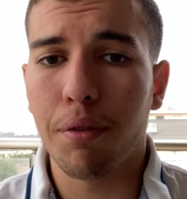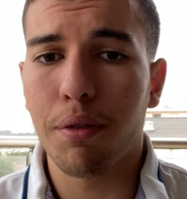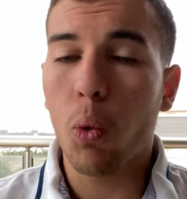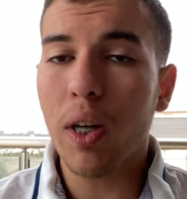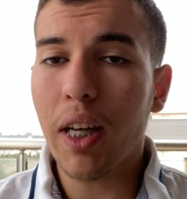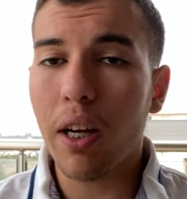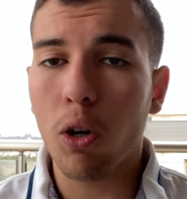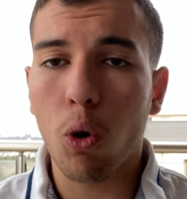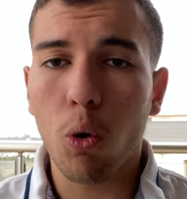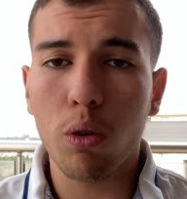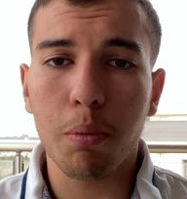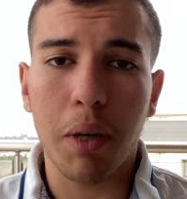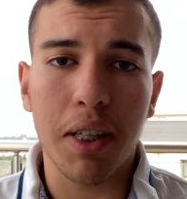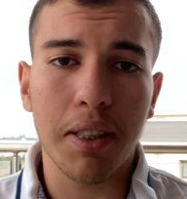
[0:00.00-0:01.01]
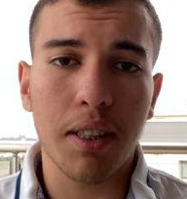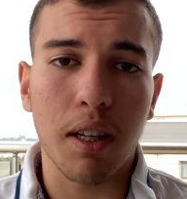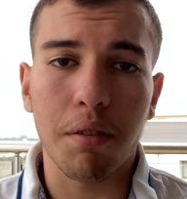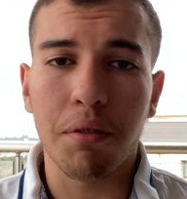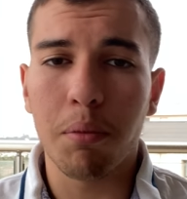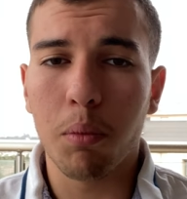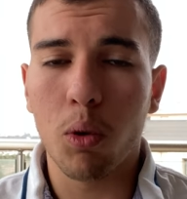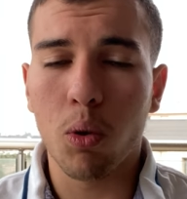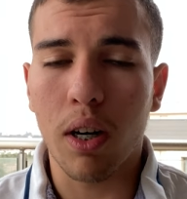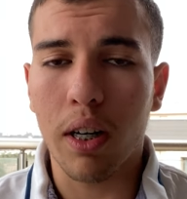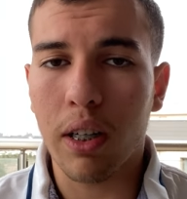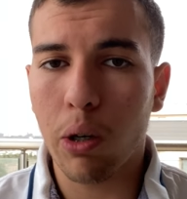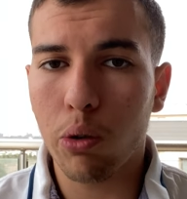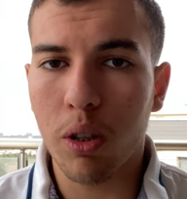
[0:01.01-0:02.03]
When I hold myself more
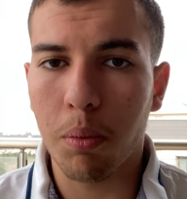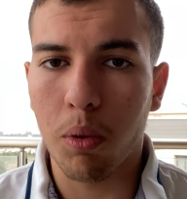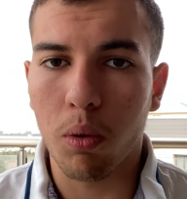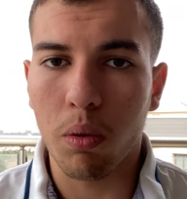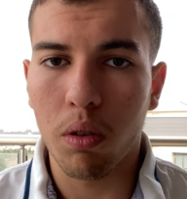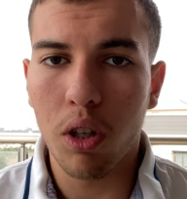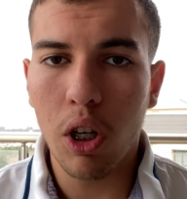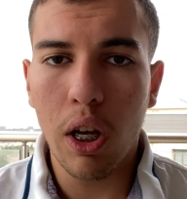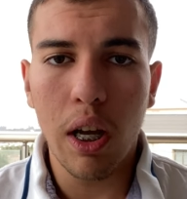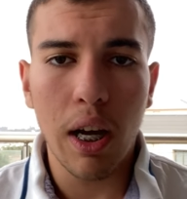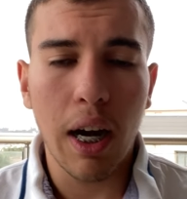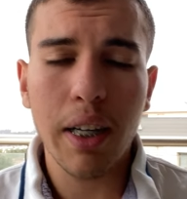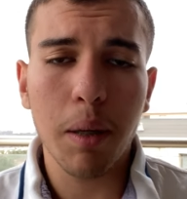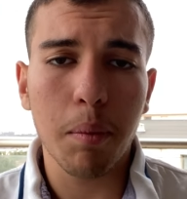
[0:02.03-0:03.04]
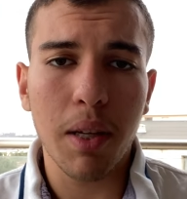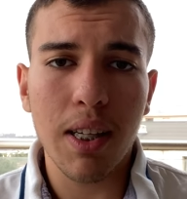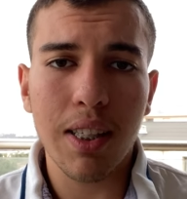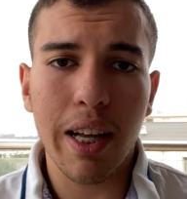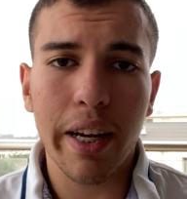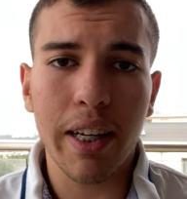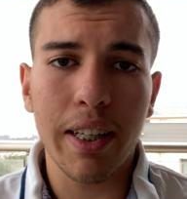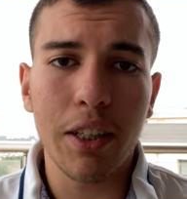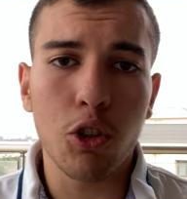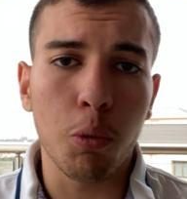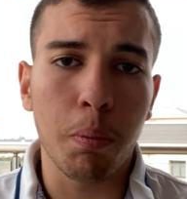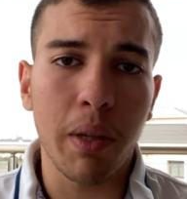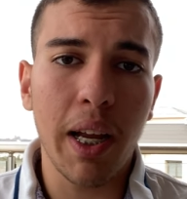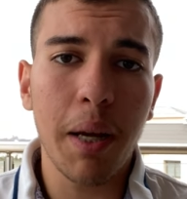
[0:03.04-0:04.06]
accountable, I am less likely
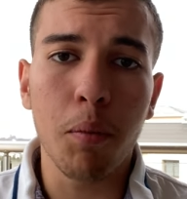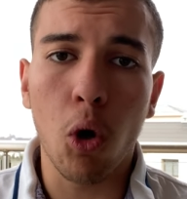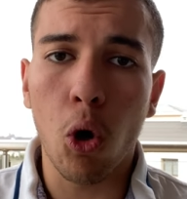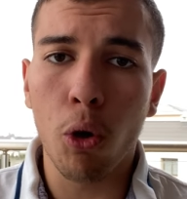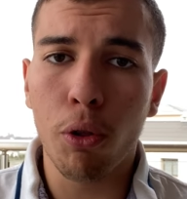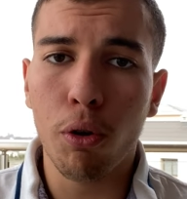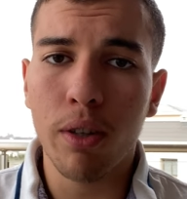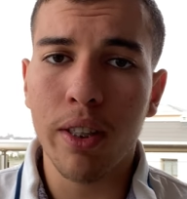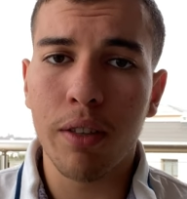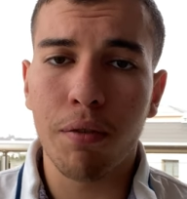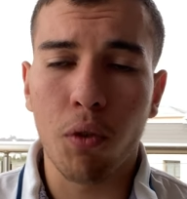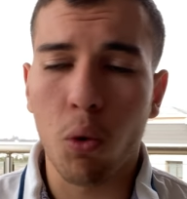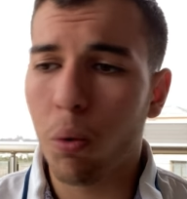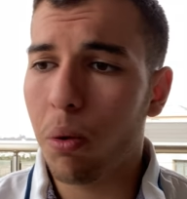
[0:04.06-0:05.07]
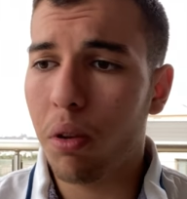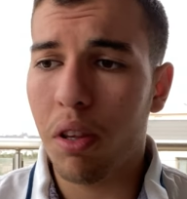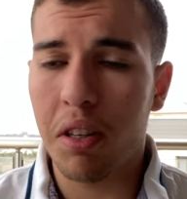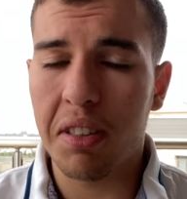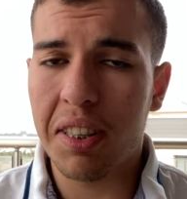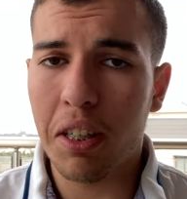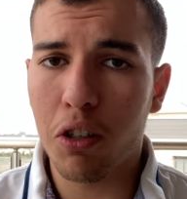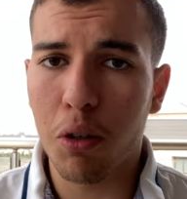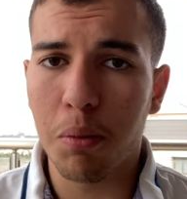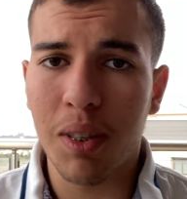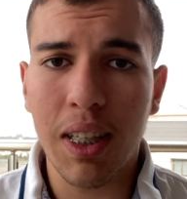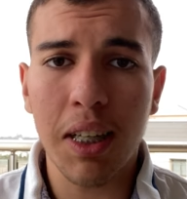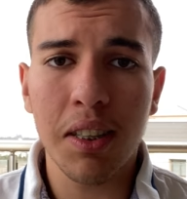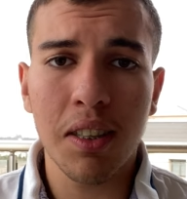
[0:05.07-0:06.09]
to blame others for the
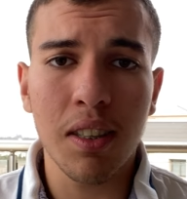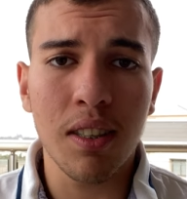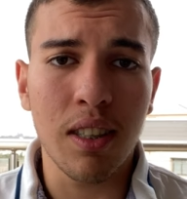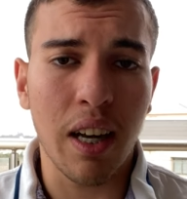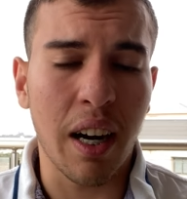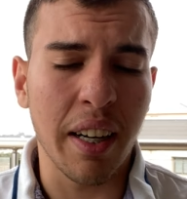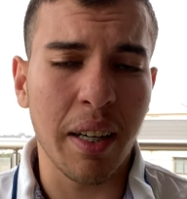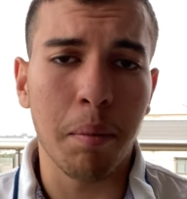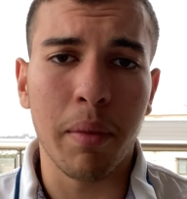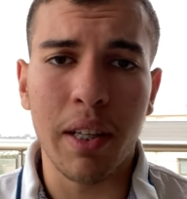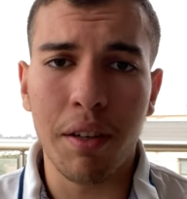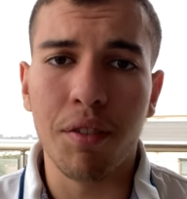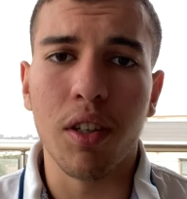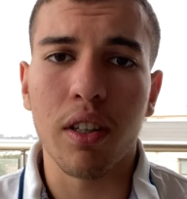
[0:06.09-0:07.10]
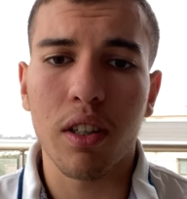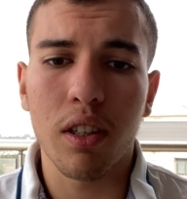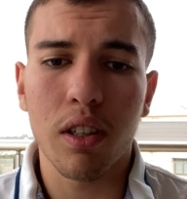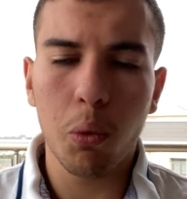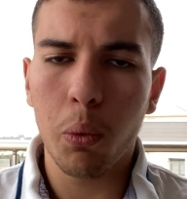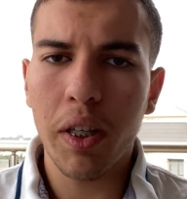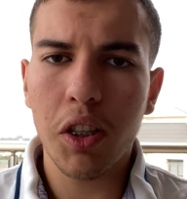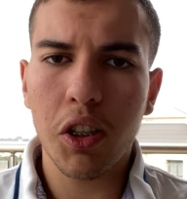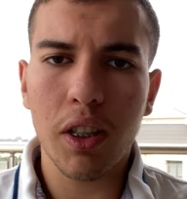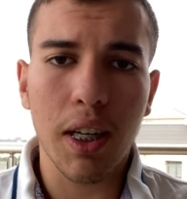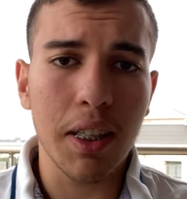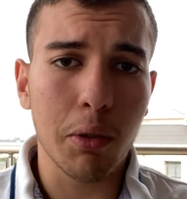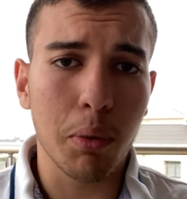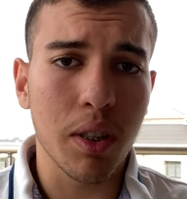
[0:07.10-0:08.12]
circumstances that I am living, which
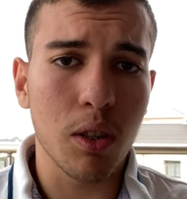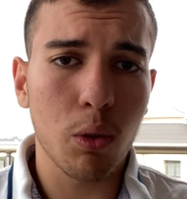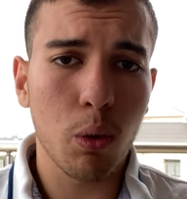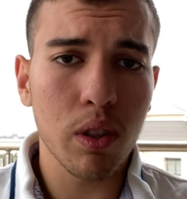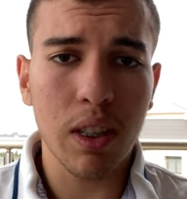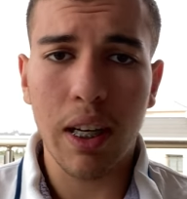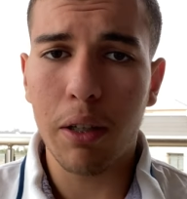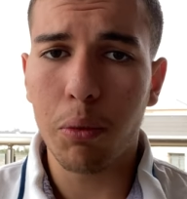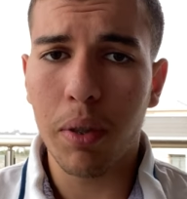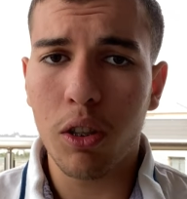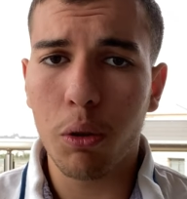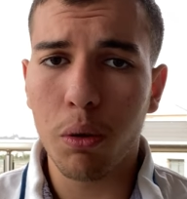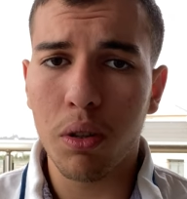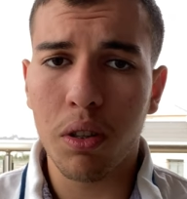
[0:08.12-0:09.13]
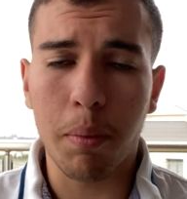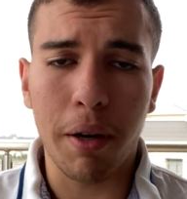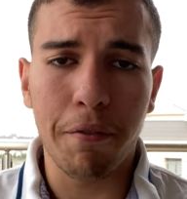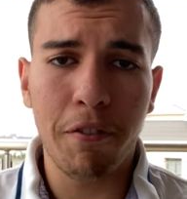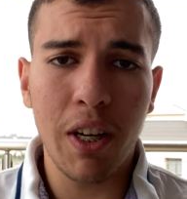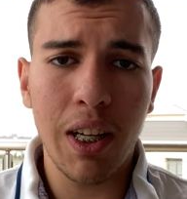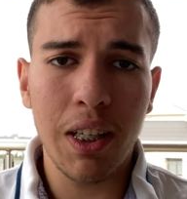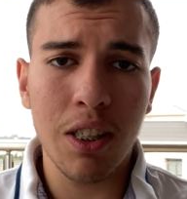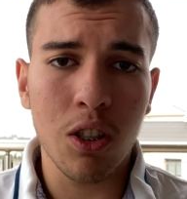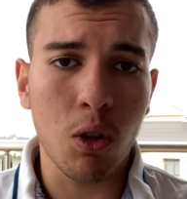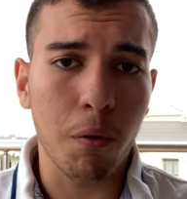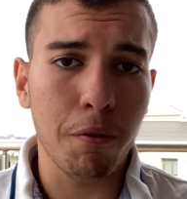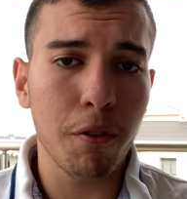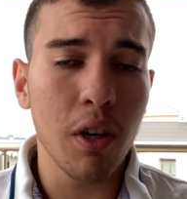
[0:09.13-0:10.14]
as a result can reduce my feelings
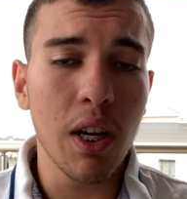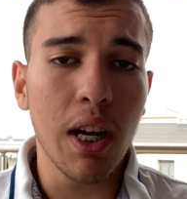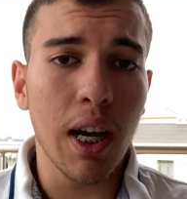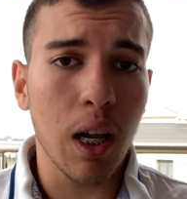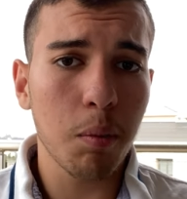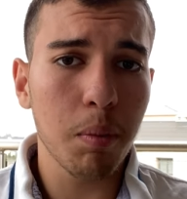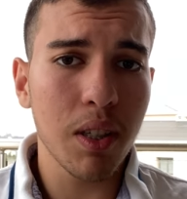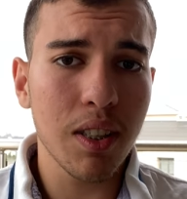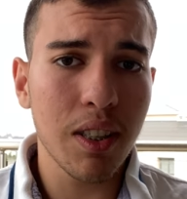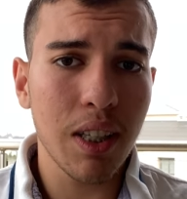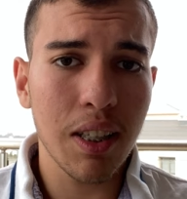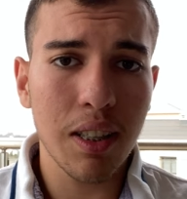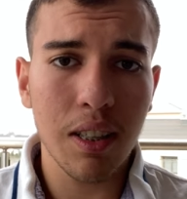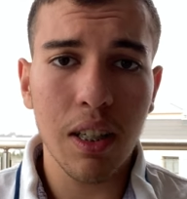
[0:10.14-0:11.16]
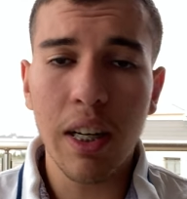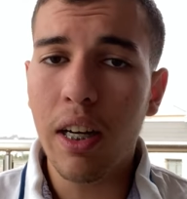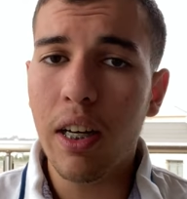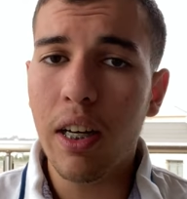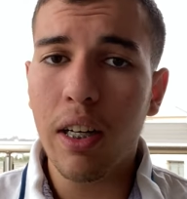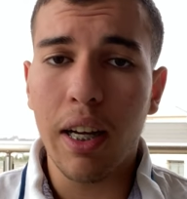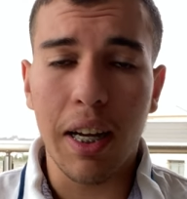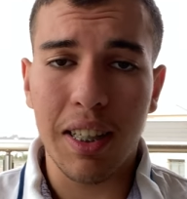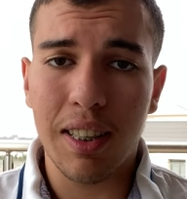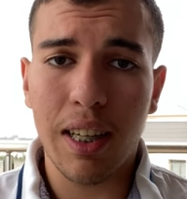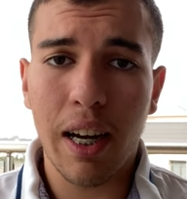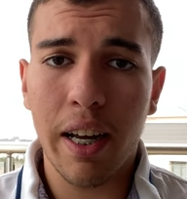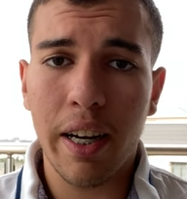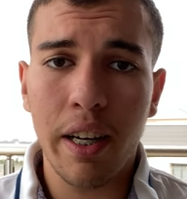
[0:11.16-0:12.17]
of helplessness,
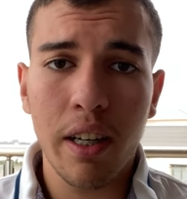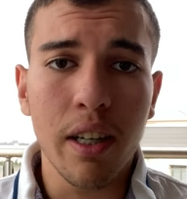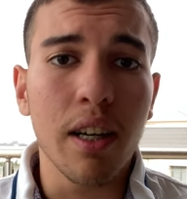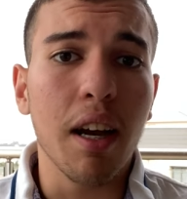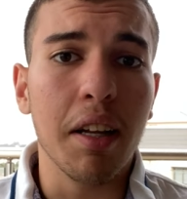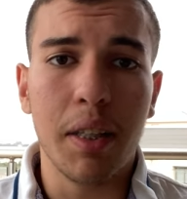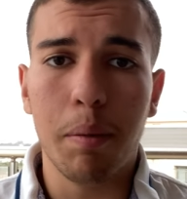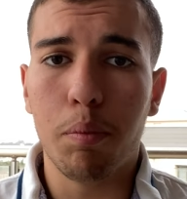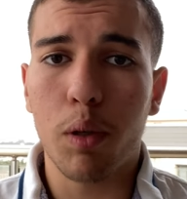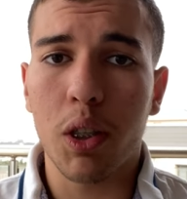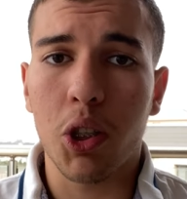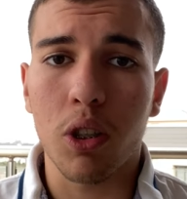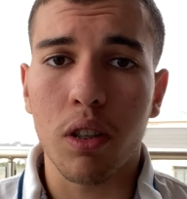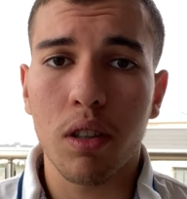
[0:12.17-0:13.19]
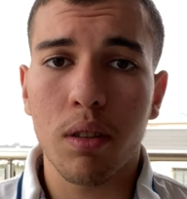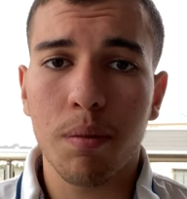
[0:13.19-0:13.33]
anxiety, and depression.